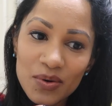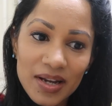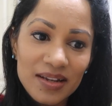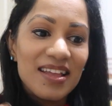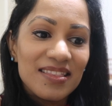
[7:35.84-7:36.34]

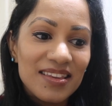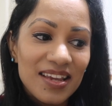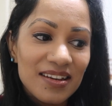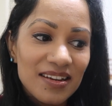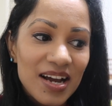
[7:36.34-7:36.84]
okay. And
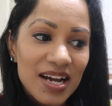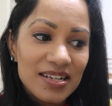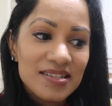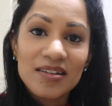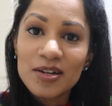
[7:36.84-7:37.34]
then I
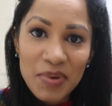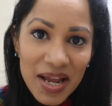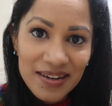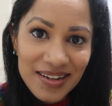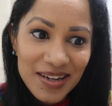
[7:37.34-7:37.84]
started
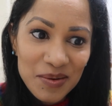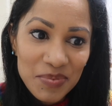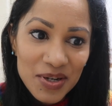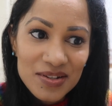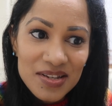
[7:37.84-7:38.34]
panicking
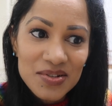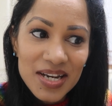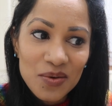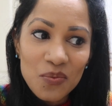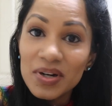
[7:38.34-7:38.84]
because I was
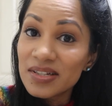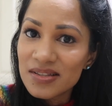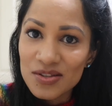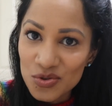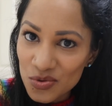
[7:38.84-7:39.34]
like, what is
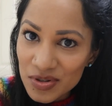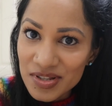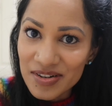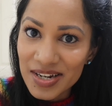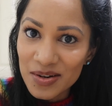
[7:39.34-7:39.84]
the
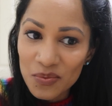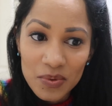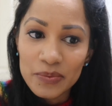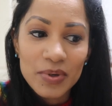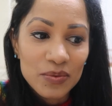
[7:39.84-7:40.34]
sorcery?
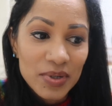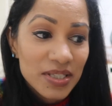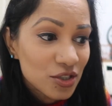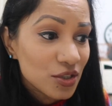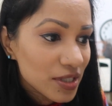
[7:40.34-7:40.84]
What, what
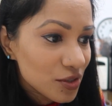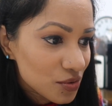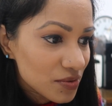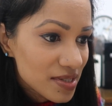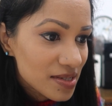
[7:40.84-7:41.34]
is she gonna
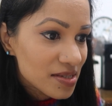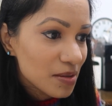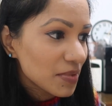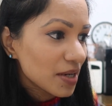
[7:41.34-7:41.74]
do? Is this some